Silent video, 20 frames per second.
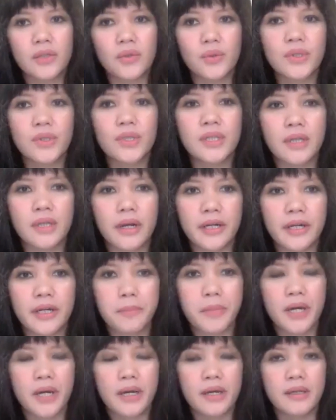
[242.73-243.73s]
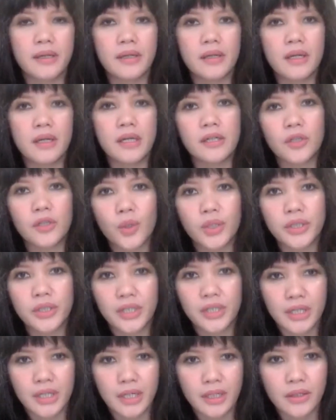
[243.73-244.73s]
to start by
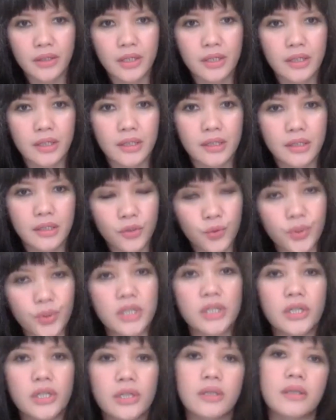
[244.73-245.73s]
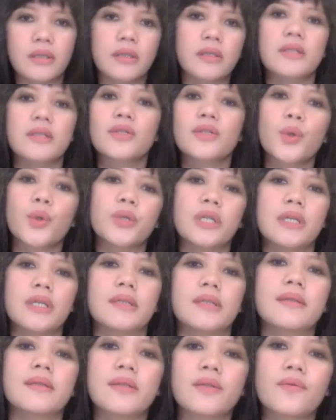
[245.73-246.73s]
acknowledging the traditional
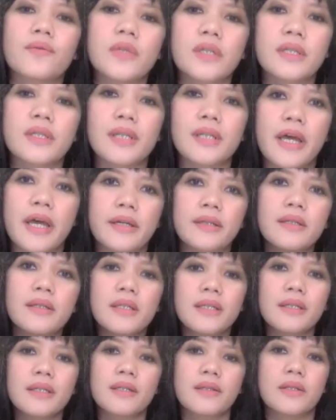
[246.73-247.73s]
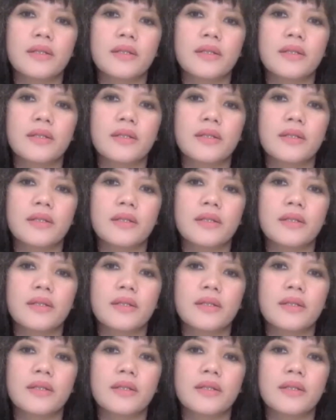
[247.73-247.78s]
custodians of this land,